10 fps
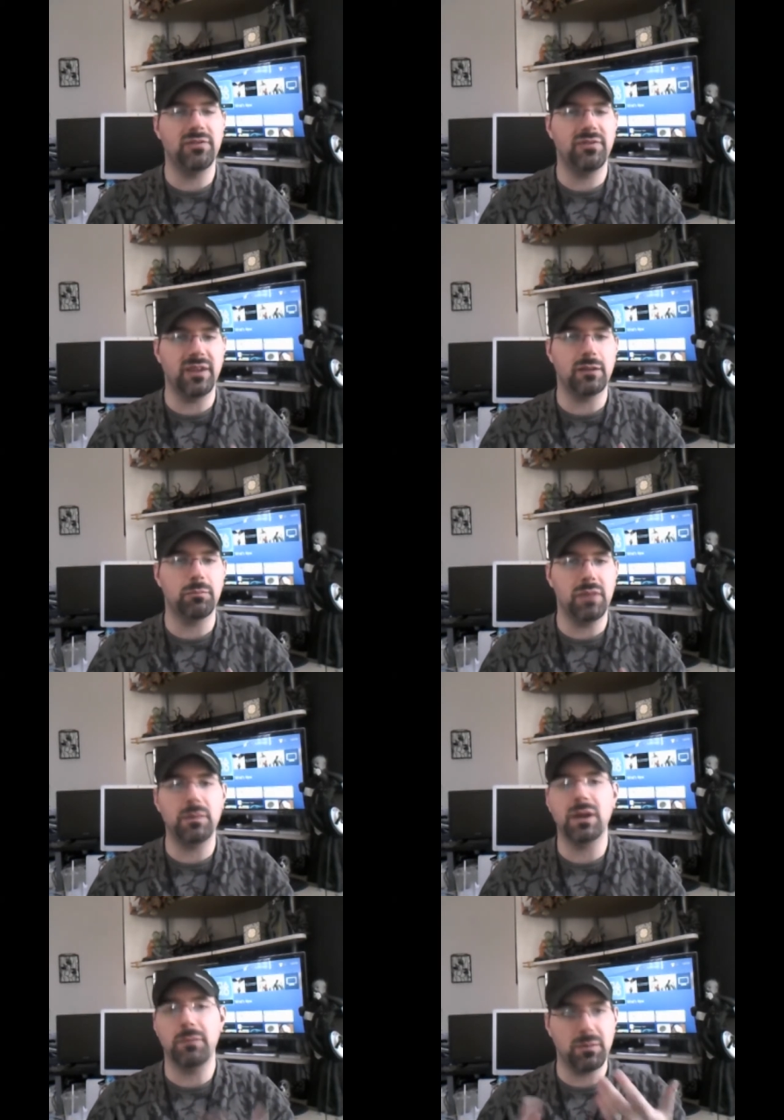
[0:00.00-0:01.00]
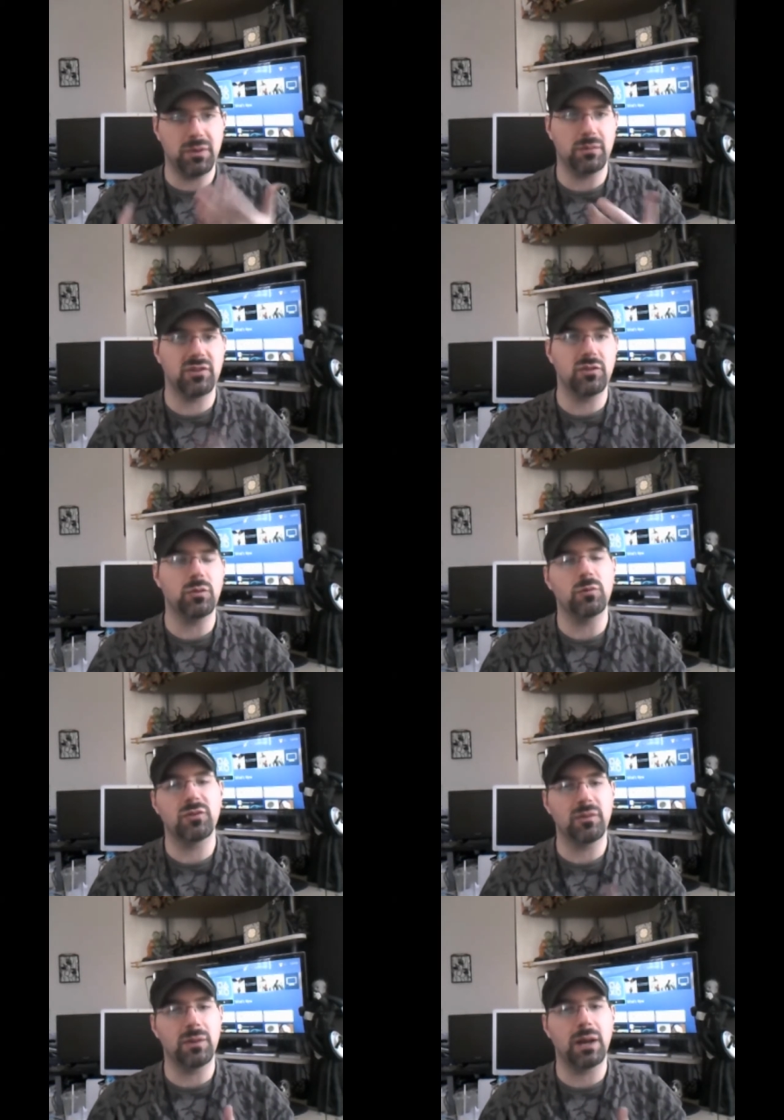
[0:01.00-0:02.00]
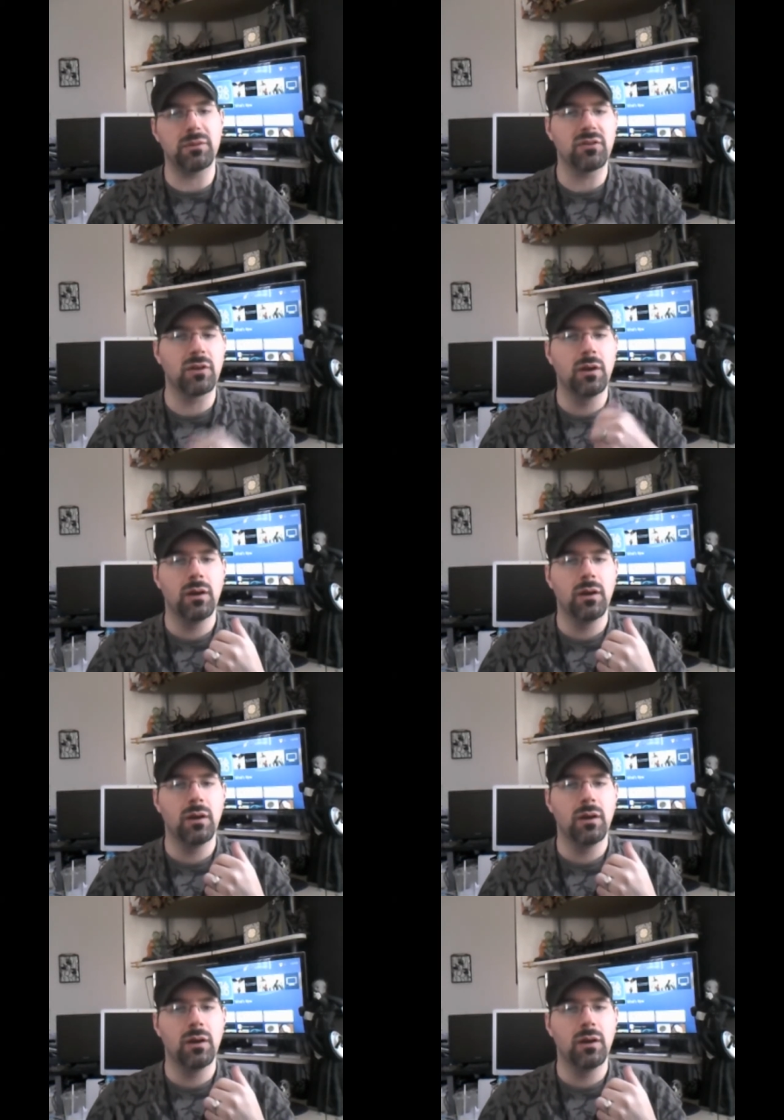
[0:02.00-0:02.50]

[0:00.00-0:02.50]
I think maybe I might be able to, but we'll see what happens.